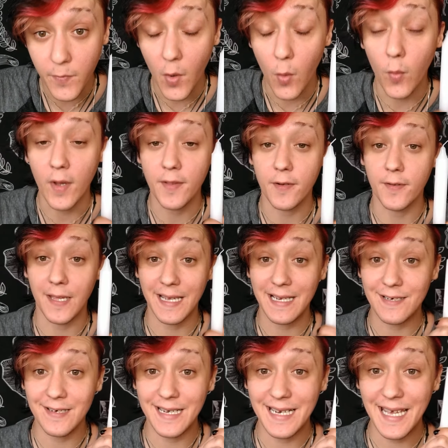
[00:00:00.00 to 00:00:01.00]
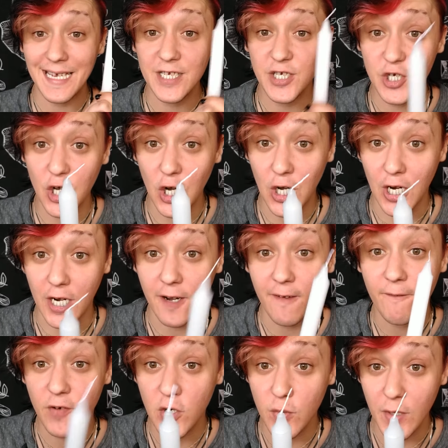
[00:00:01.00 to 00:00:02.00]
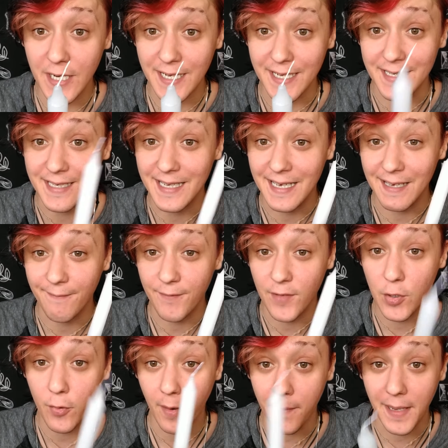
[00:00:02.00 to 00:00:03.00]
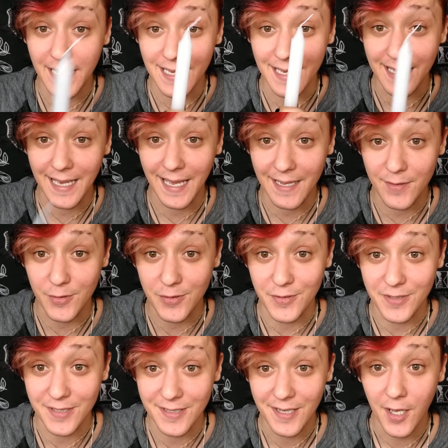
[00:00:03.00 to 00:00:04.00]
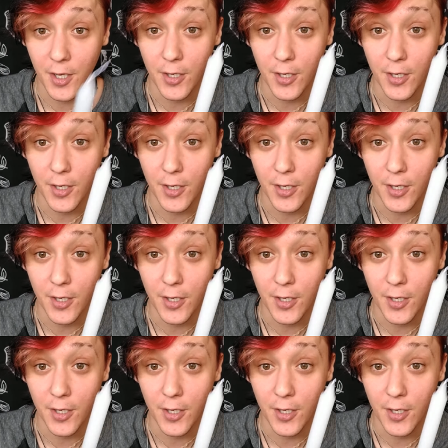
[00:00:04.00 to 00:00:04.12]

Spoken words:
whether they are in a jar, for one, if you are making candles,